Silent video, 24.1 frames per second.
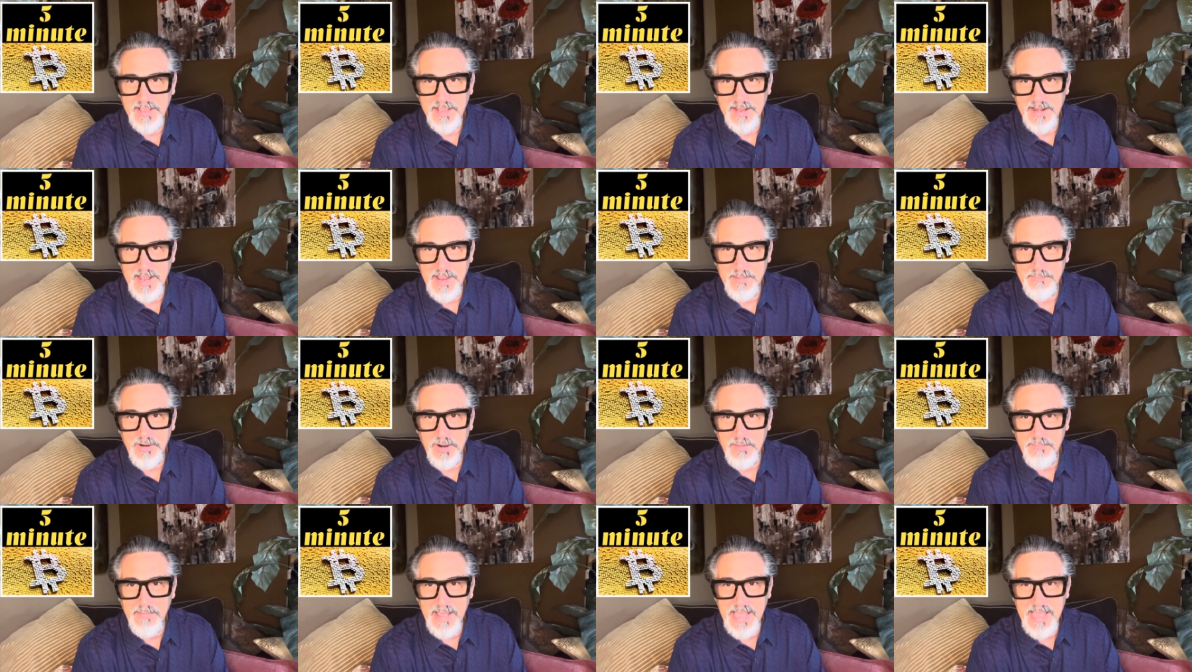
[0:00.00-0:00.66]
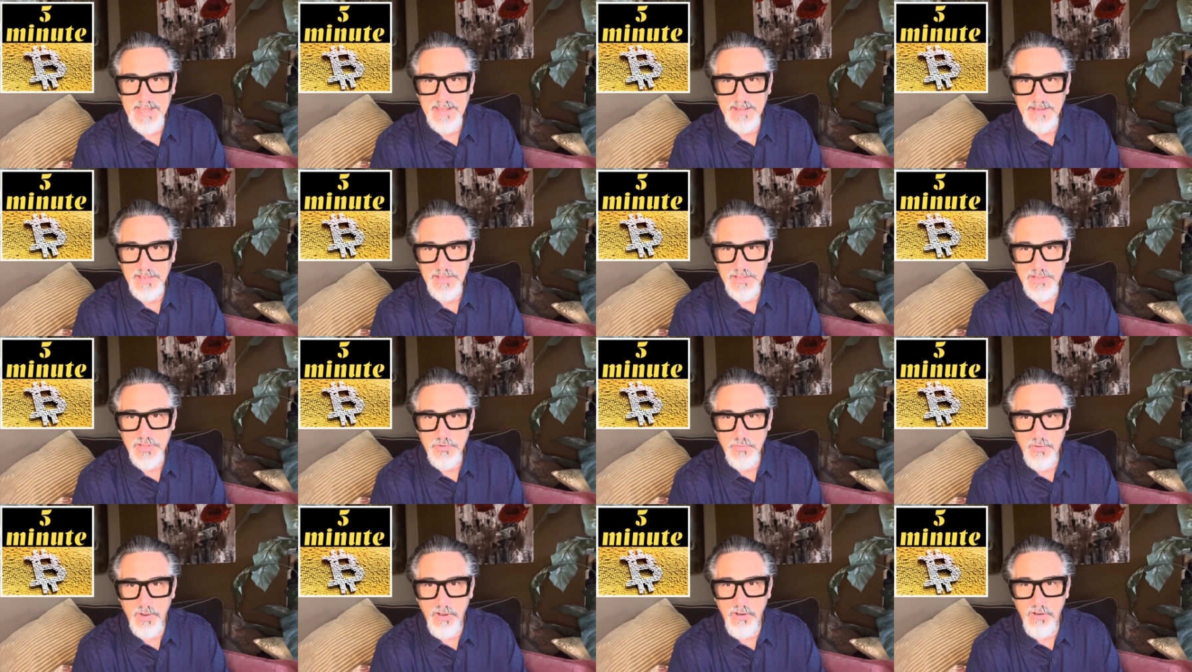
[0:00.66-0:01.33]
And I'm reminding
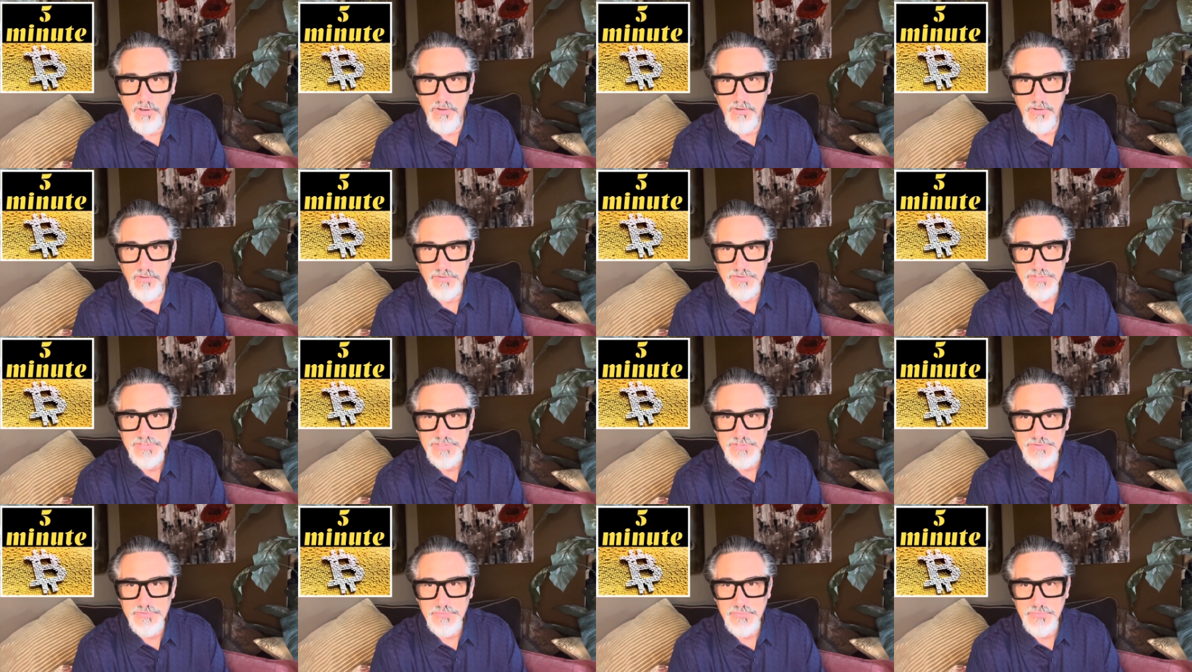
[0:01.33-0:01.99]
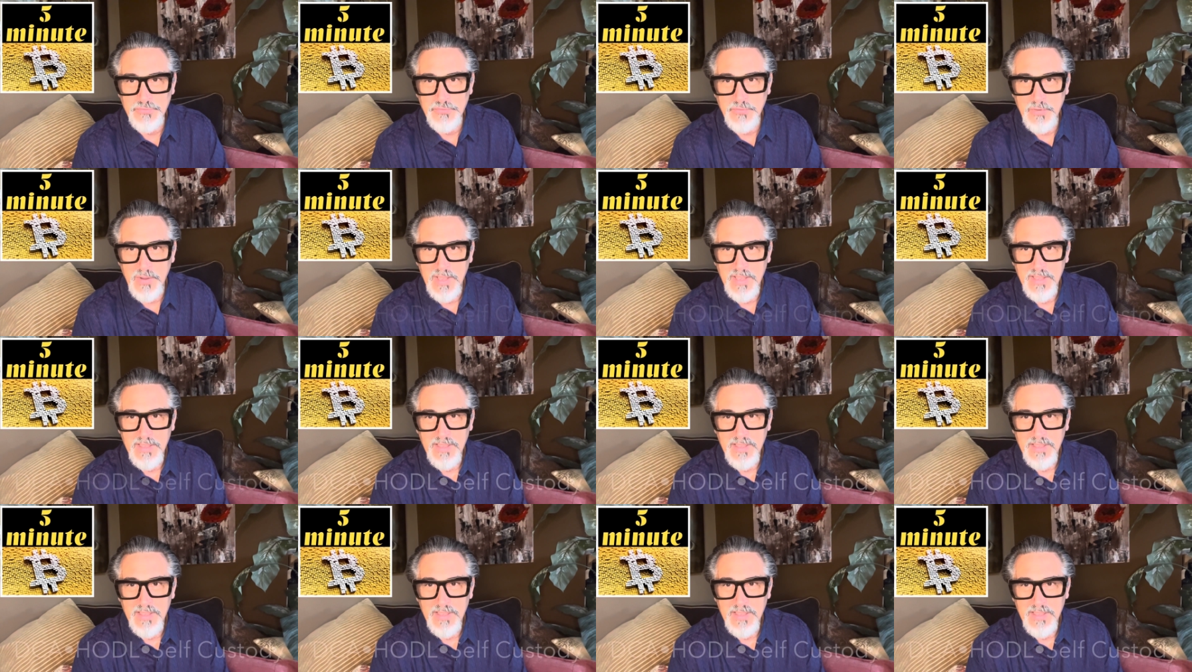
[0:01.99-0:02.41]
you all to